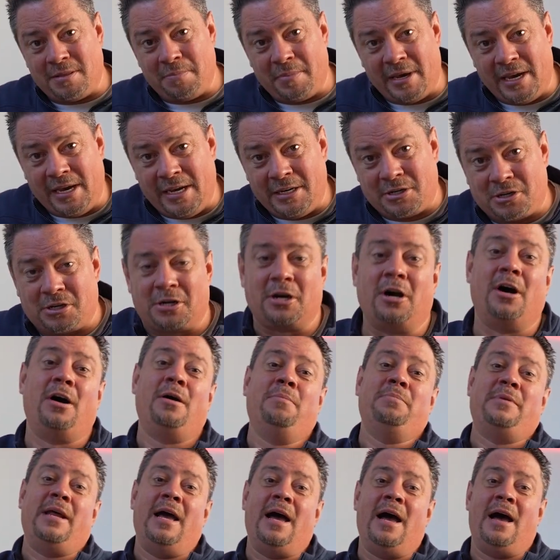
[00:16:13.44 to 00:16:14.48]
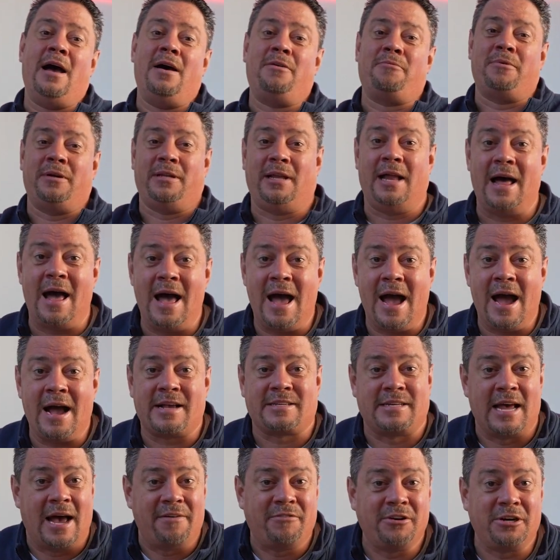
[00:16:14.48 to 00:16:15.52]
the beach. Calm down, relax,
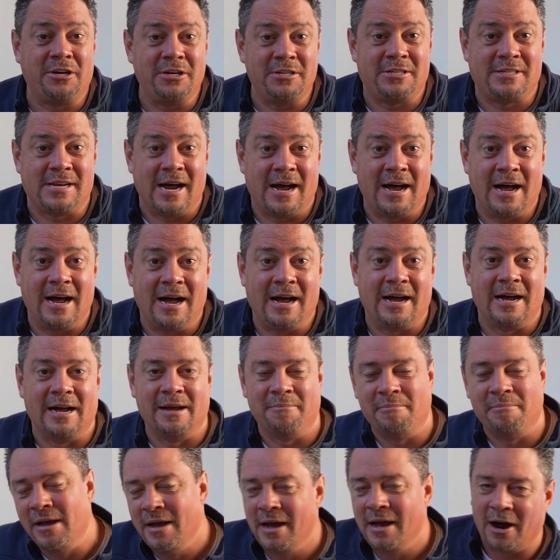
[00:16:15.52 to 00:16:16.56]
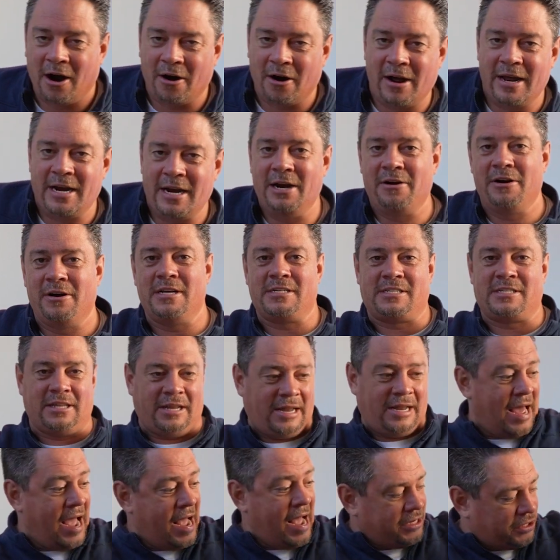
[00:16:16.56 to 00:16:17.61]
have a good time. All right, here it is, the
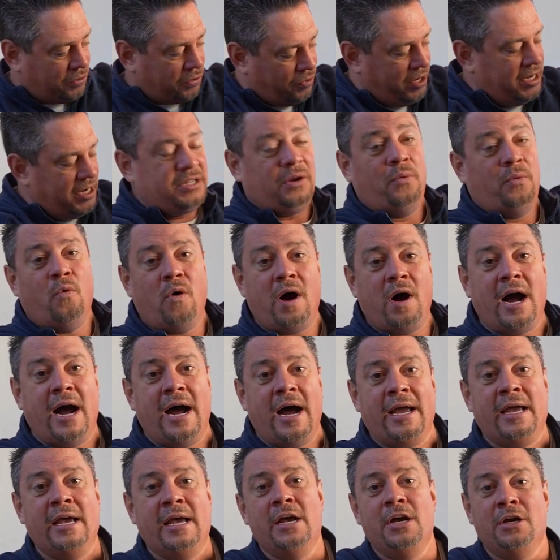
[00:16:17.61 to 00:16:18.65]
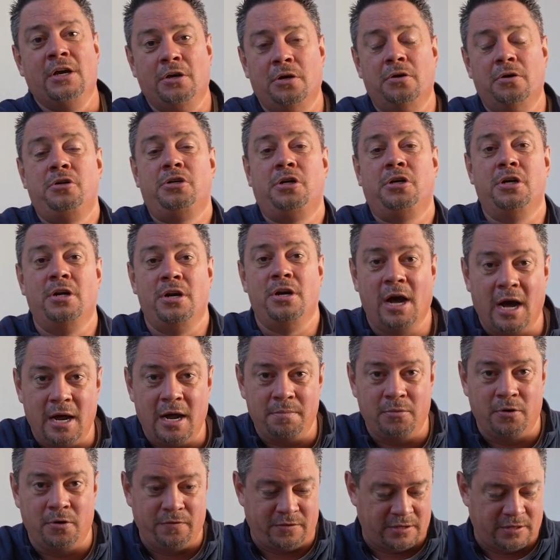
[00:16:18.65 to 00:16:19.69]
last reason why you should not
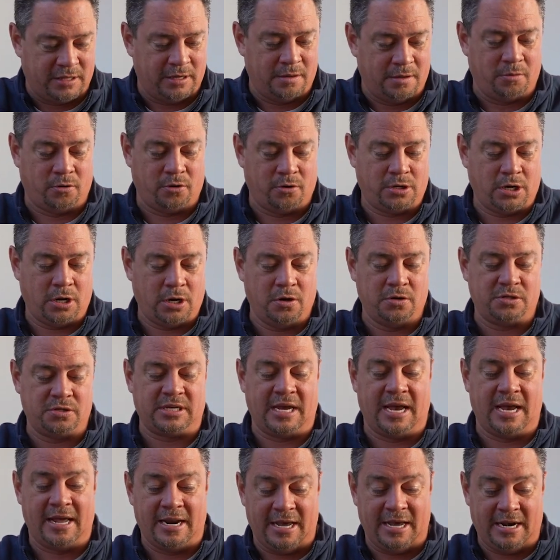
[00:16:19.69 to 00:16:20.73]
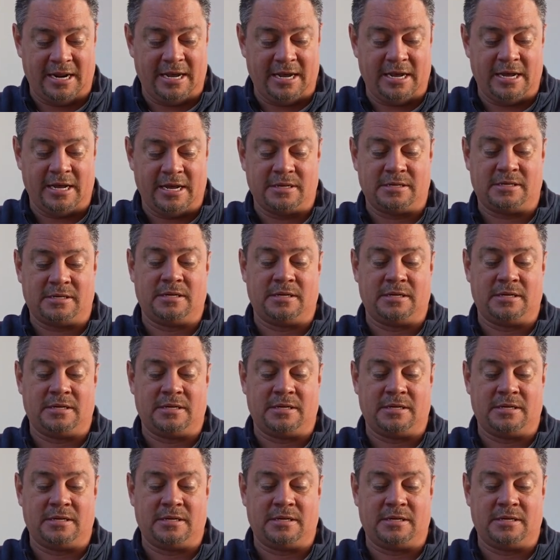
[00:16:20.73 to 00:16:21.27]
move to the Emerald Coast, and it is,